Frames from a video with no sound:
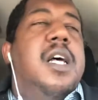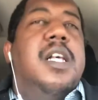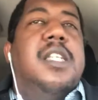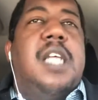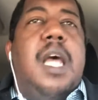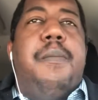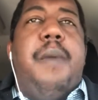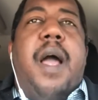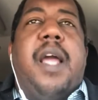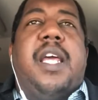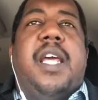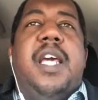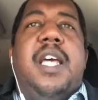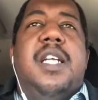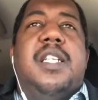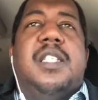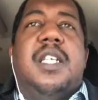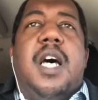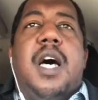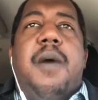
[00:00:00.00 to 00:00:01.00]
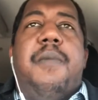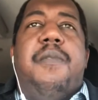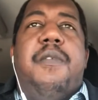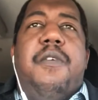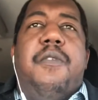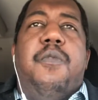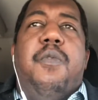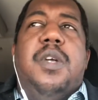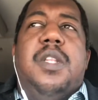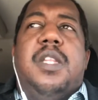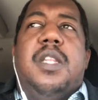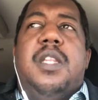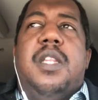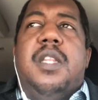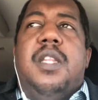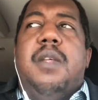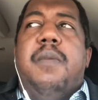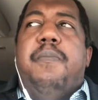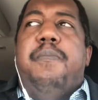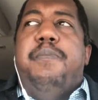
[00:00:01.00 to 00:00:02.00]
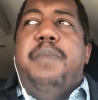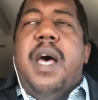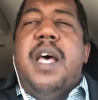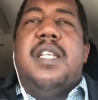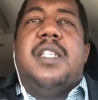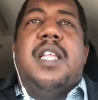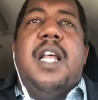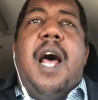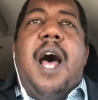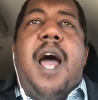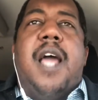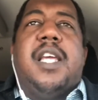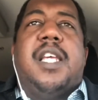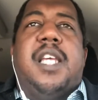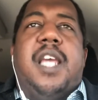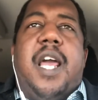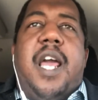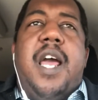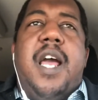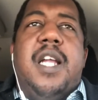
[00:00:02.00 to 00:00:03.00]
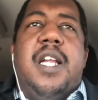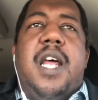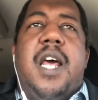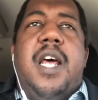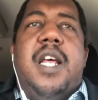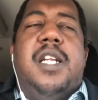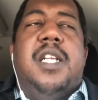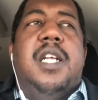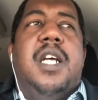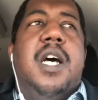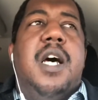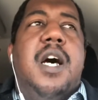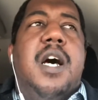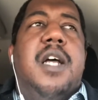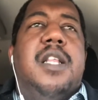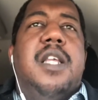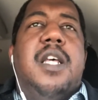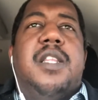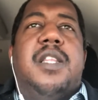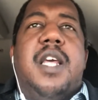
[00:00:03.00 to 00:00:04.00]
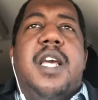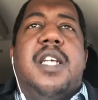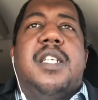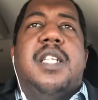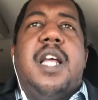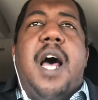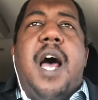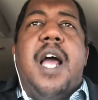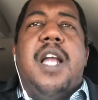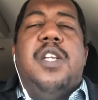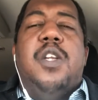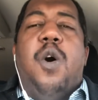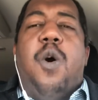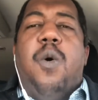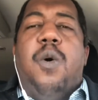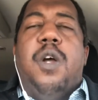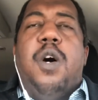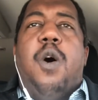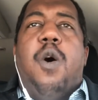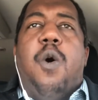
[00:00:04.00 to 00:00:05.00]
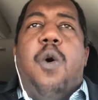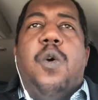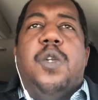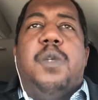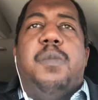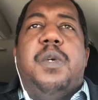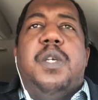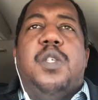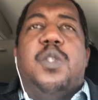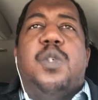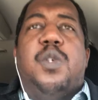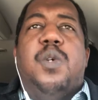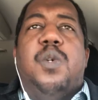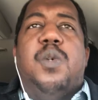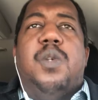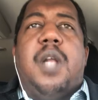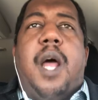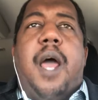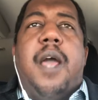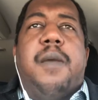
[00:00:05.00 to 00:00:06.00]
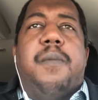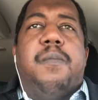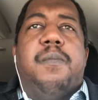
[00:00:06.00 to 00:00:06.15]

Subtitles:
set my kids up with the best that I can and the things that I know and hold to be true. Like,